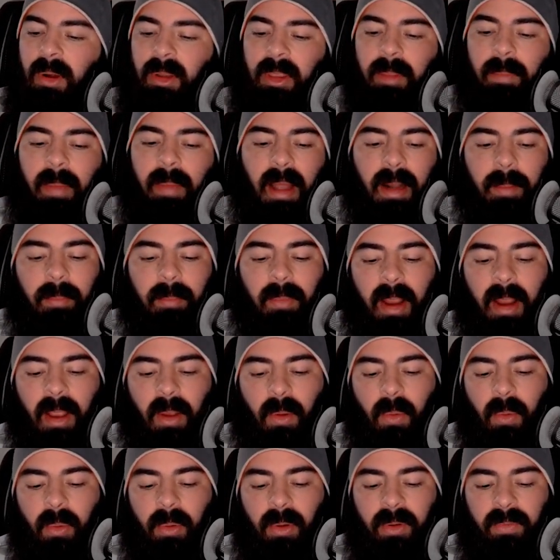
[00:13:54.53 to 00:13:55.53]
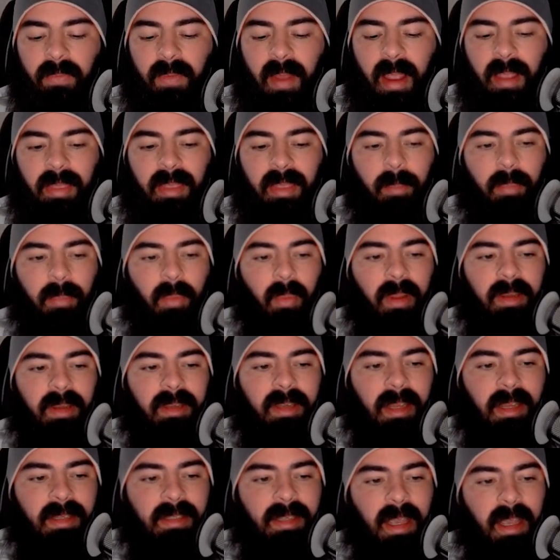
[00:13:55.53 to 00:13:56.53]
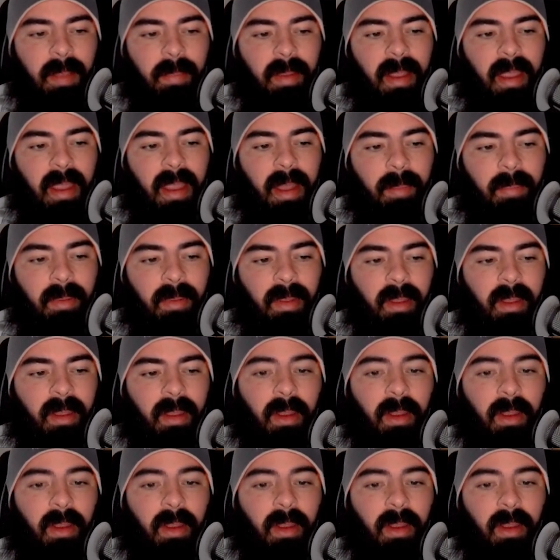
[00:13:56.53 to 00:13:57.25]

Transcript: in the bottom right corner, find the Boid desktop app,